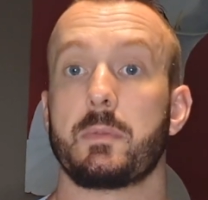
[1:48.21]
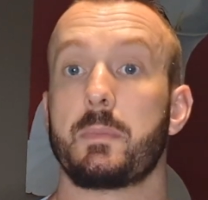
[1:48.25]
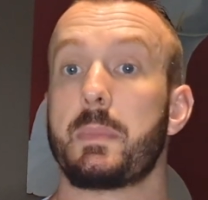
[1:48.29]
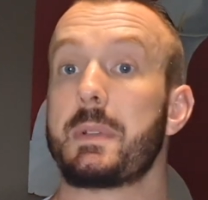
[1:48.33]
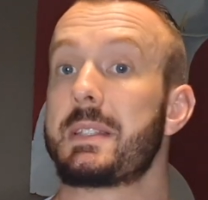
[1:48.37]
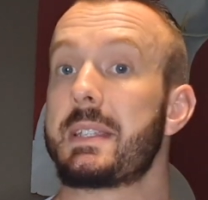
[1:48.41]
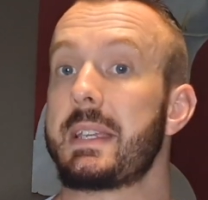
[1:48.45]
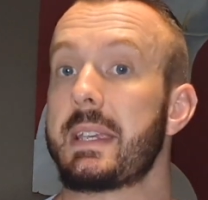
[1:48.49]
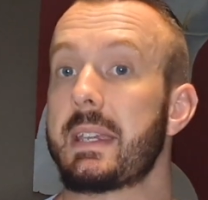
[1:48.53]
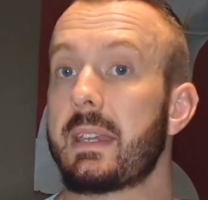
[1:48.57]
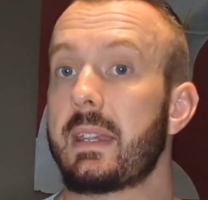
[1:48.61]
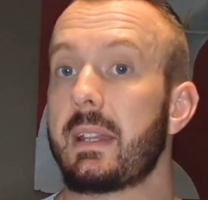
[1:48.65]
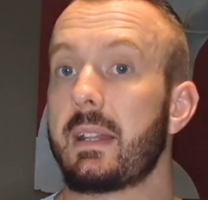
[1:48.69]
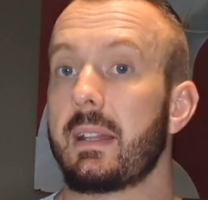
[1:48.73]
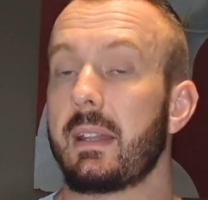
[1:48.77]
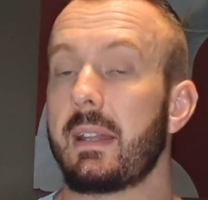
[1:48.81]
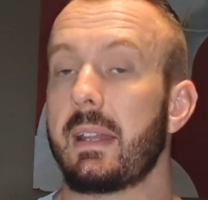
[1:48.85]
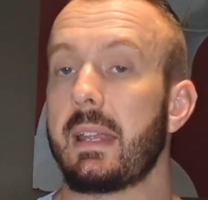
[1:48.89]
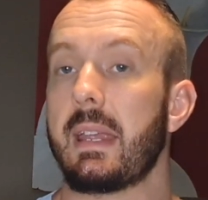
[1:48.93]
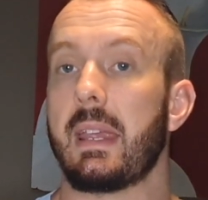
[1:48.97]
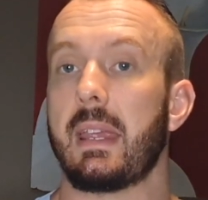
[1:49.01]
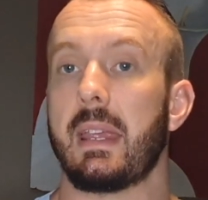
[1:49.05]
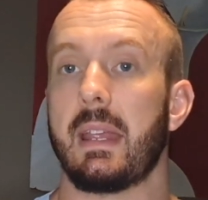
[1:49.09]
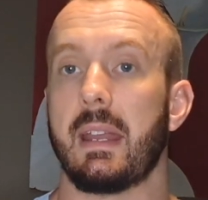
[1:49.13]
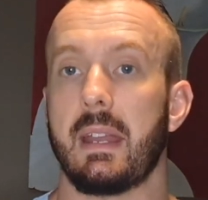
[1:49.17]

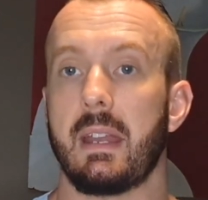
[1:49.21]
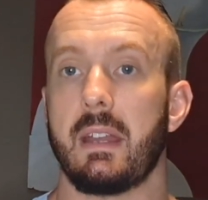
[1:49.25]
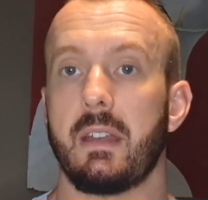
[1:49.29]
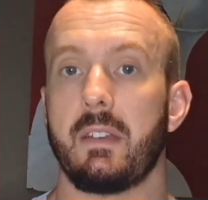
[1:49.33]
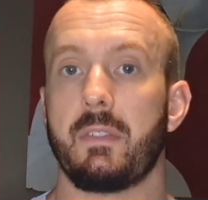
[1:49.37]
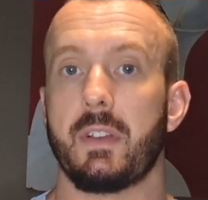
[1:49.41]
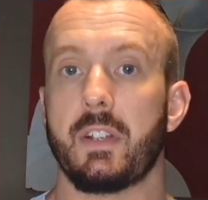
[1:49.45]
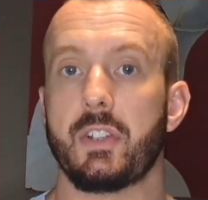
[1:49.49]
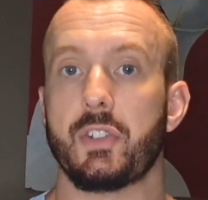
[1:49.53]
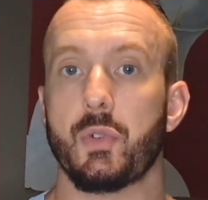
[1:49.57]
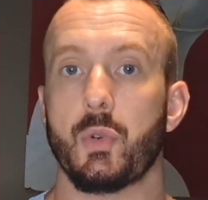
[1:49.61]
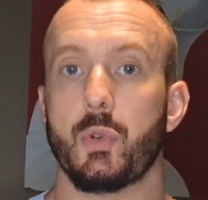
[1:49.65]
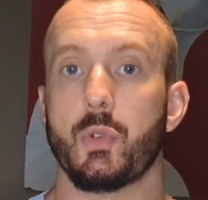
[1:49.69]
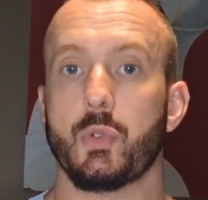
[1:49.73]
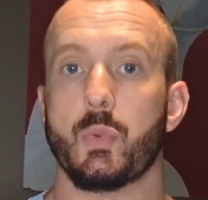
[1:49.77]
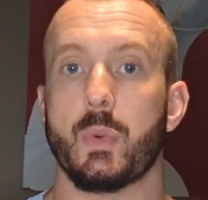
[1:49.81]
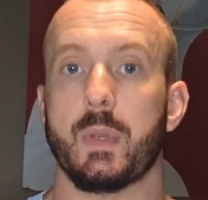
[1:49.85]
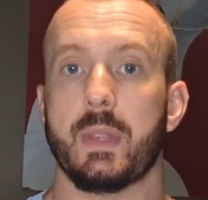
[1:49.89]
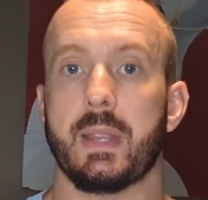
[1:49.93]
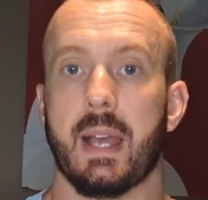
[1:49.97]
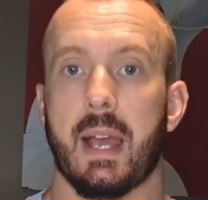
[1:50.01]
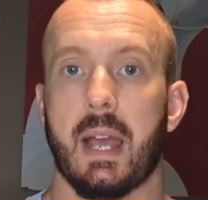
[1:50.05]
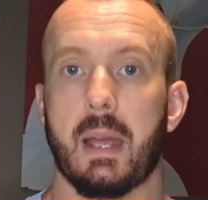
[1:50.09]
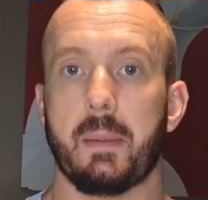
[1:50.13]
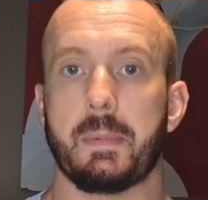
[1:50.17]
particularly in individuals
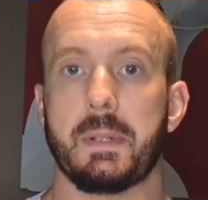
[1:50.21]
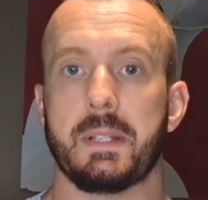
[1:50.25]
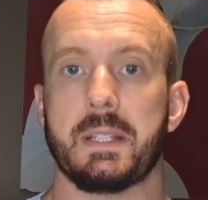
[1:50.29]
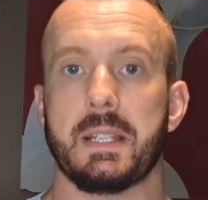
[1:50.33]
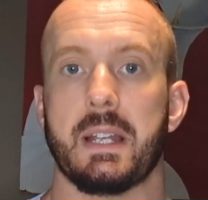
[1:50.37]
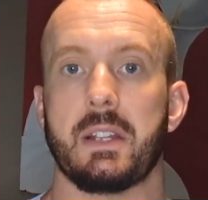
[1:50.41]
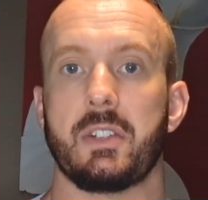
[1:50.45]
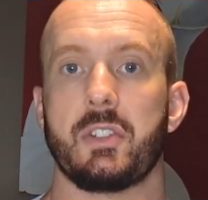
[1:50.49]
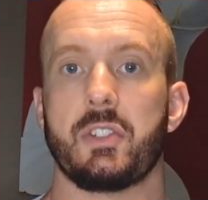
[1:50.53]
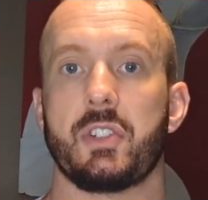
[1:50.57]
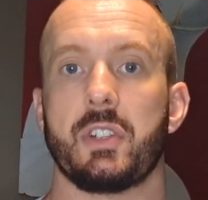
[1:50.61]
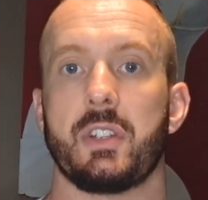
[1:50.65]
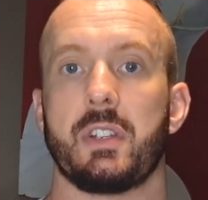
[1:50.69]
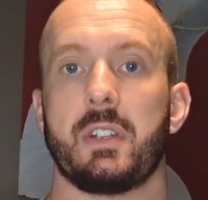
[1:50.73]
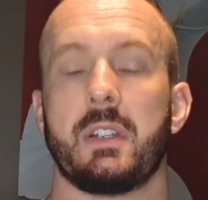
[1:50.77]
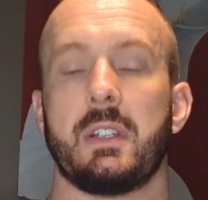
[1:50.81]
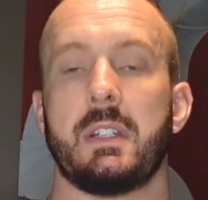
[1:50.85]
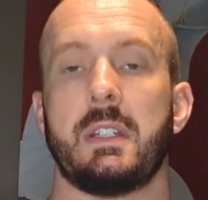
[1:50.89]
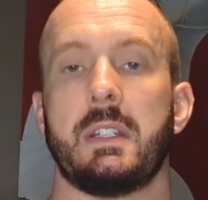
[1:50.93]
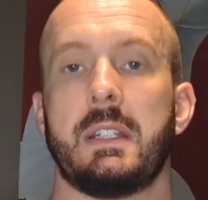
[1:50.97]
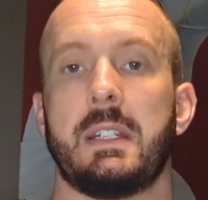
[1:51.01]
with hypertension.